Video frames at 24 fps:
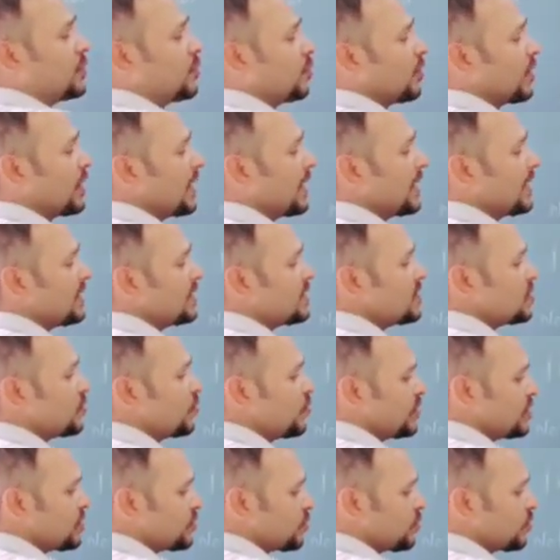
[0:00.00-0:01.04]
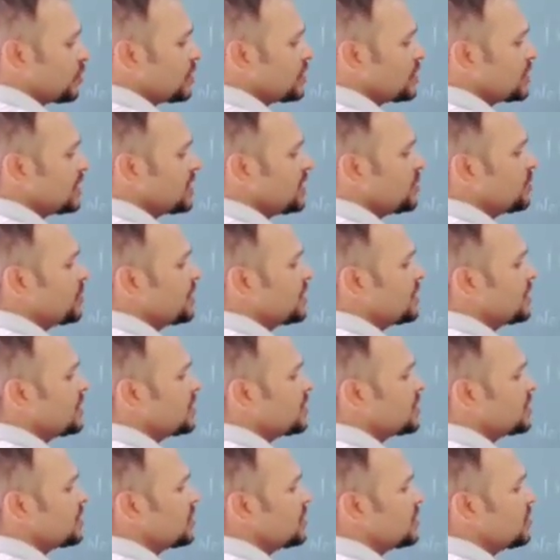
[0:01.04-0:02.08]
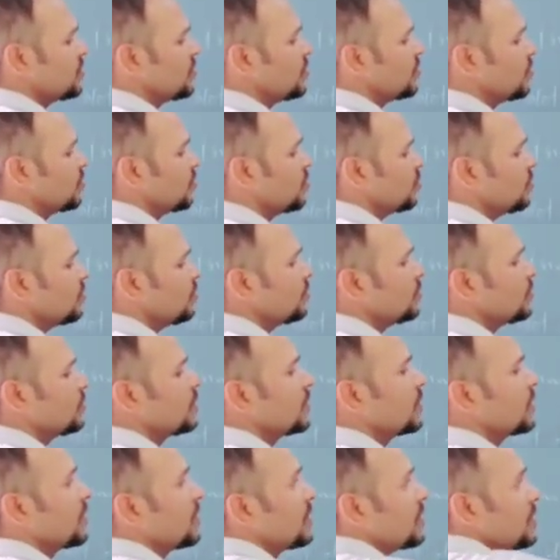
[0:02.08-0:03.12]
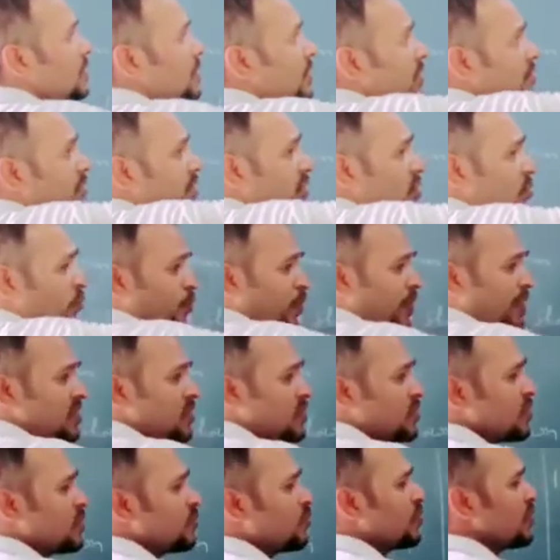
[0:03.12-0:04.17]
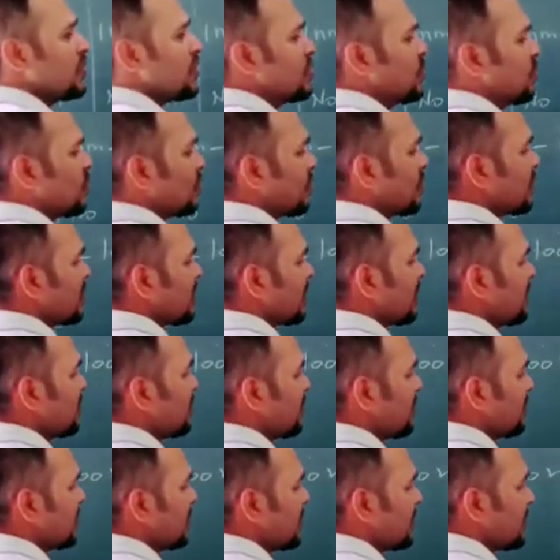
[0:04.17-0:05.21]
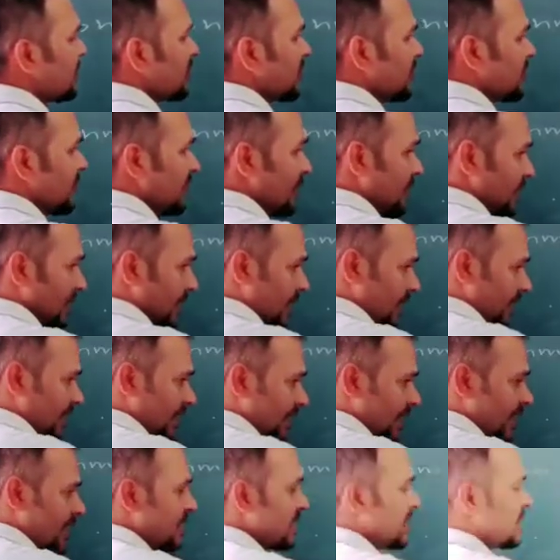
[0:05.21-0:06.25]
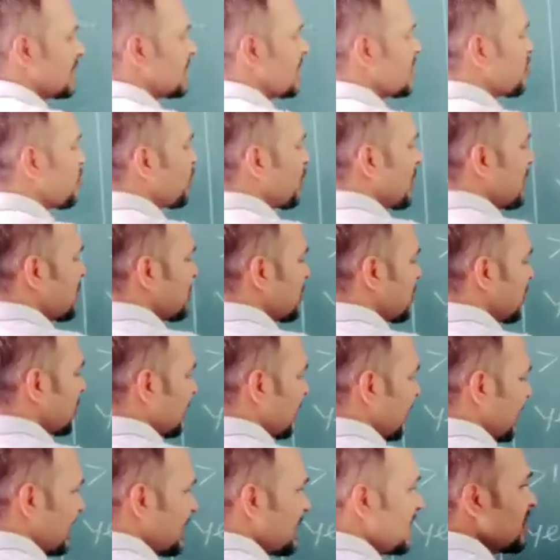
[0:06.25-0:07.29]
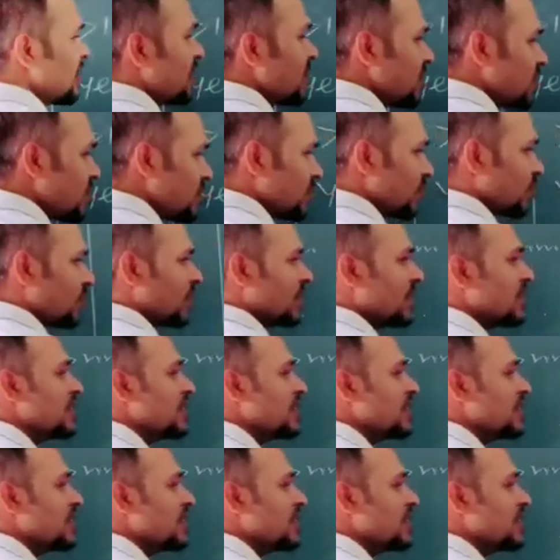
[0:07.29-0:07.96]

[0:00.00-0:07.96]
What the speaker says: Colloids will show the sedimentation? No. Suspension will show the sedimentation? Yes, suspension can show